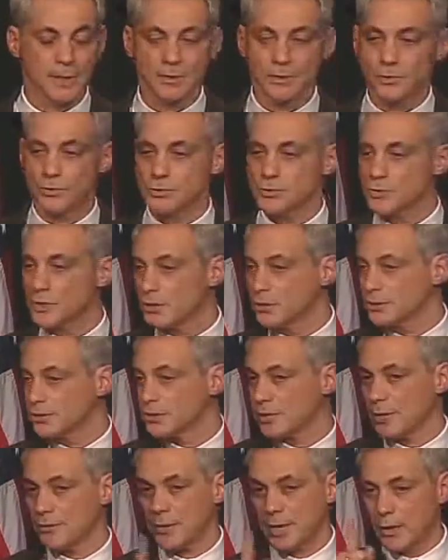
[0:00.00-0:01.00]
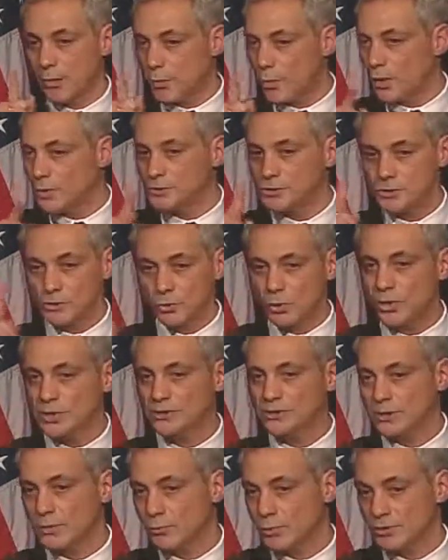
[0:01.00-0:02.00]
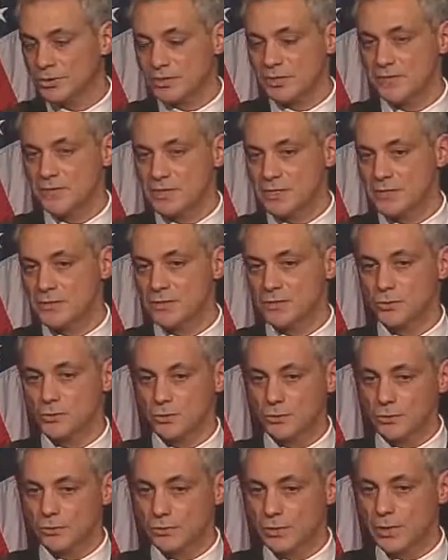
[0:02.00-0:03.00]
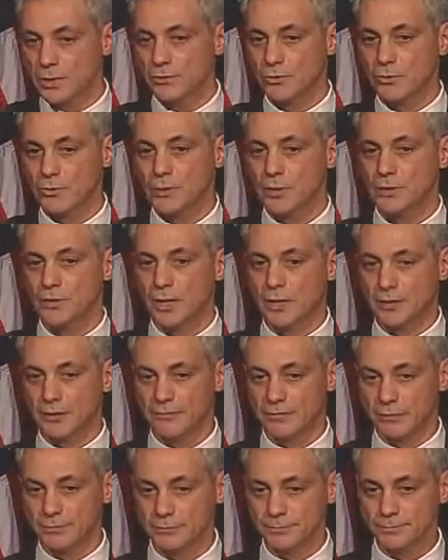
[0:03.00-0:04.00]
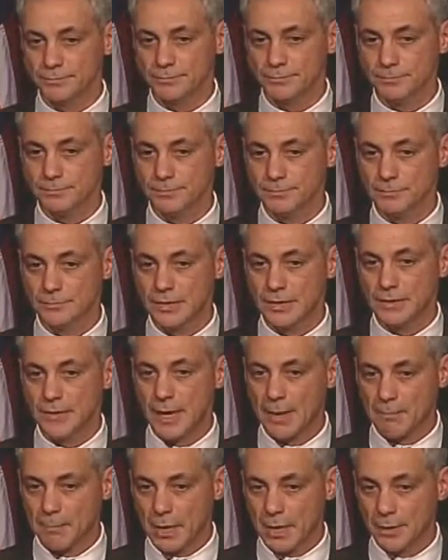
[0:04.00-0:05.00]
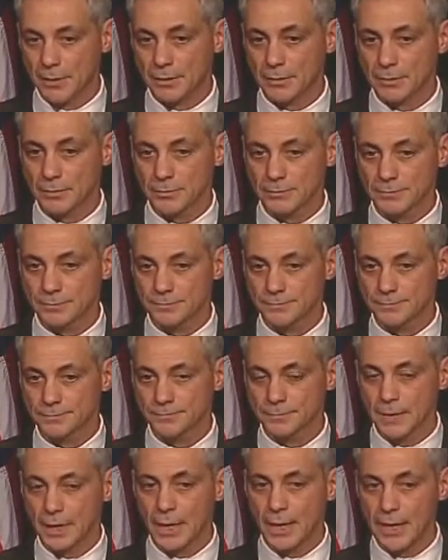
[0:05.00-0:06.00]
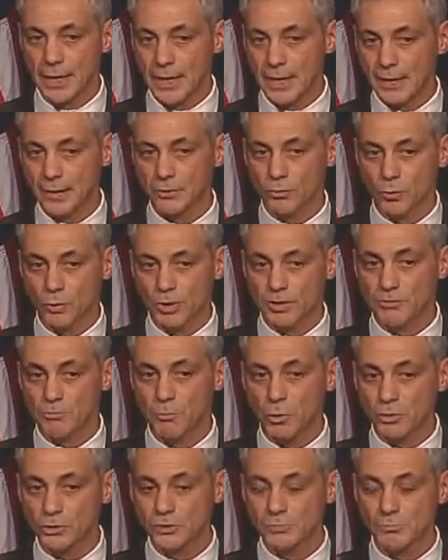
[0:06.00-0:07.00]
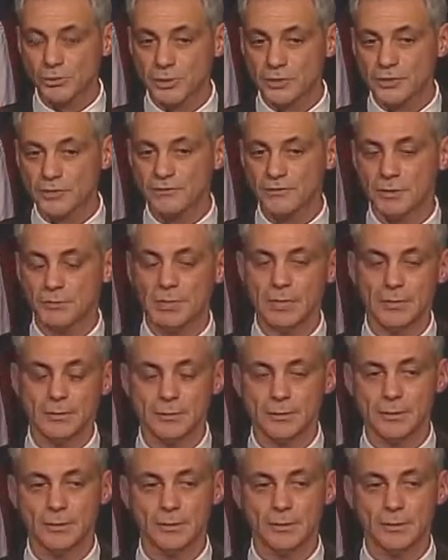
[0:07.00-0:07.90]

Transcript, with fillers: The results are not once, twice. They run 17 schools. We're now doing 10 of them in that model. And what is most impressive to me,